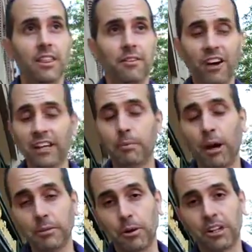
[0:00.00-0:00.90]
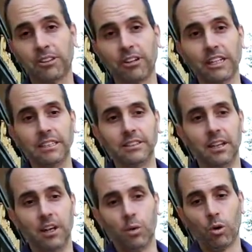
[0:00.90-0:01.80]
The Frankly Price Predictor is
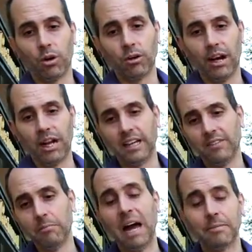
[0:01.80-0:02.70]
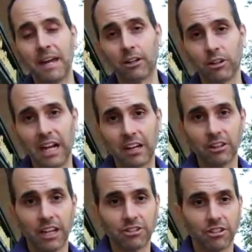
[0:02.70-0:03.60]
where I give a mathematical
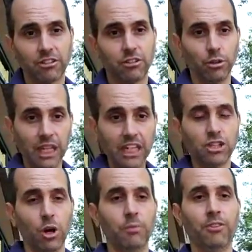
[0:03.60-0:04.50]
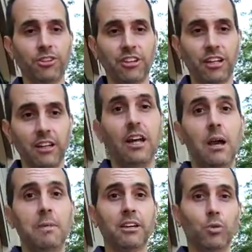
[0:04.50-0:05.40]
calculation to each home for sale,
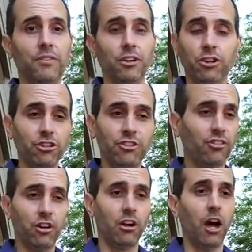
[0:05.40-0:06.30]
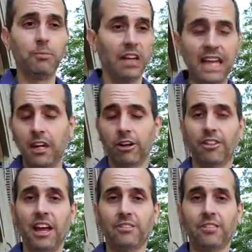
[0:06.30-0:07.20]
because if you're searching for up to
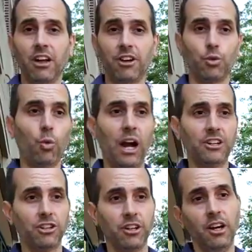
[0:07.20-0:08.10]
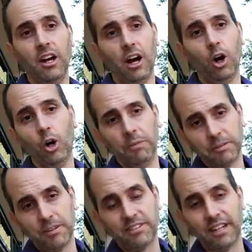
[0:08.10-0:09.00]
$800,000, why should a home
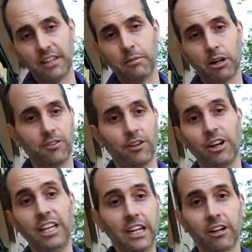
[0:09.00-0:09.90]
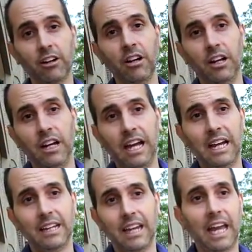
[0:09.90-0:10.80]
that's been sitting on the market for a year
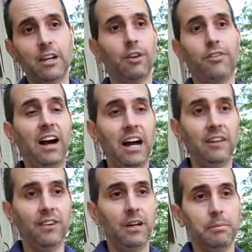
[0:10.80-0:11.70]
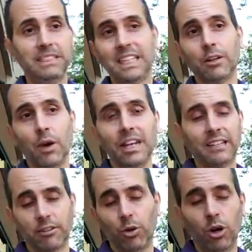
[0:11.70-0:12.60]
at $805 be sitting right
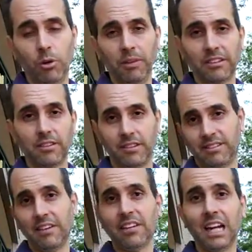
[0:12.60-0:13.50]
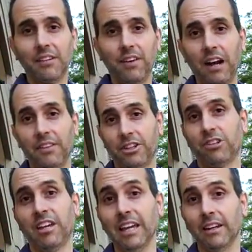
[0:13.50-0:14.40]
next to a home that's $795 that
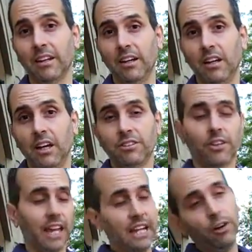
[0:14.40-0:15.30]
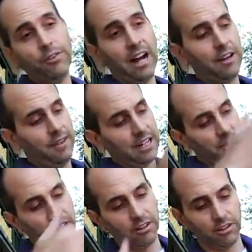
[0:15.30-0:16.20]
just hit? So the 805
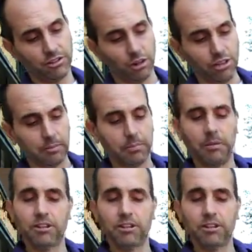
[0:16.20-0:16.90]
actually shows up